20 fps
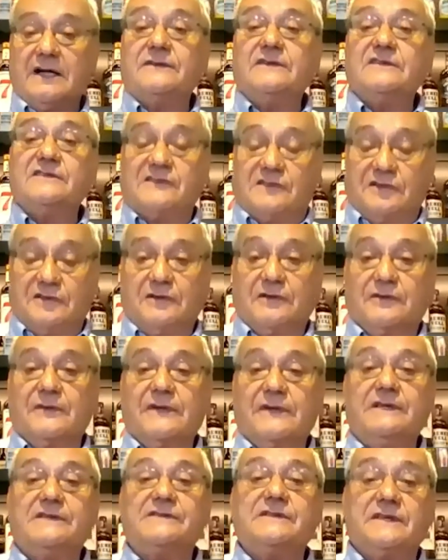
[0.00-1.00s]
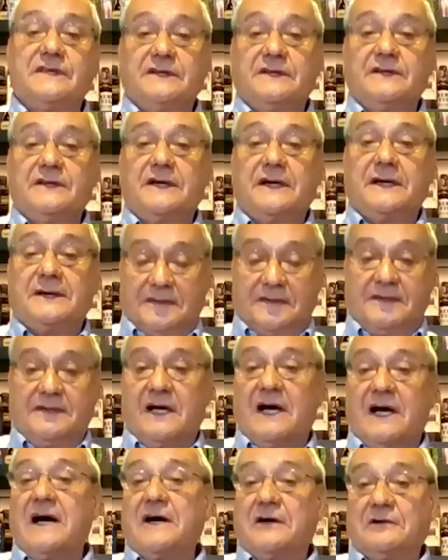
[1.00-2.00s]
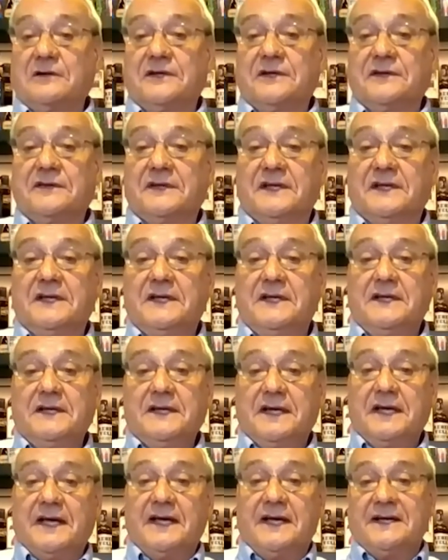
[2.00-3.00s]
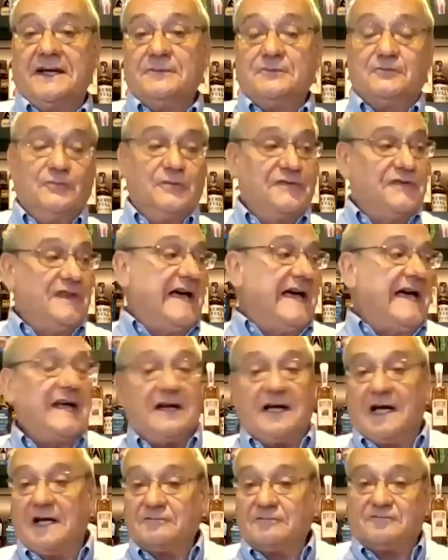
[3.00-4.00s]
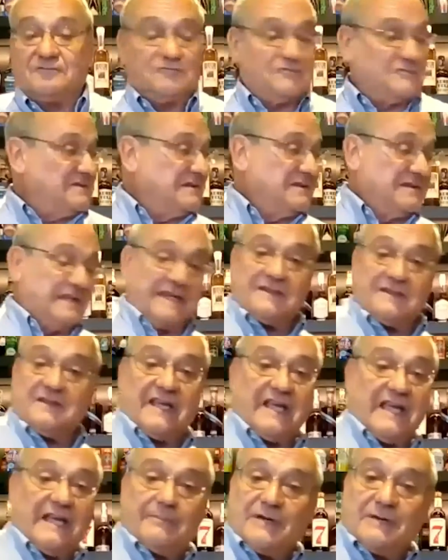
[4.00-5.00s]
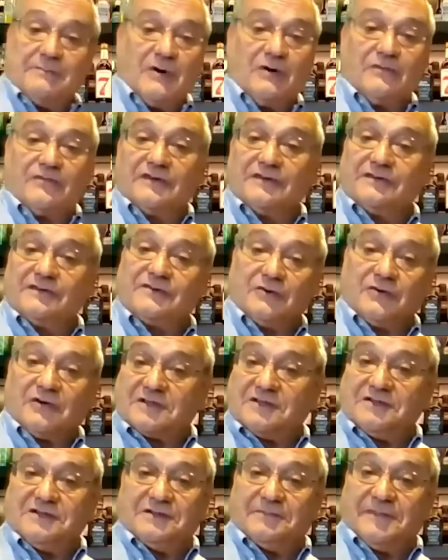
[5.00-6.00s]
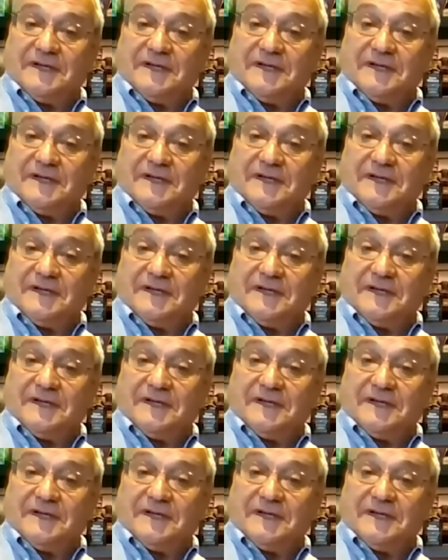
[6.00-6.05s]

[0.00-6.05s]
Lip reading: distilleries in Ireland. And with that, I'll let Gabe come over and talk to you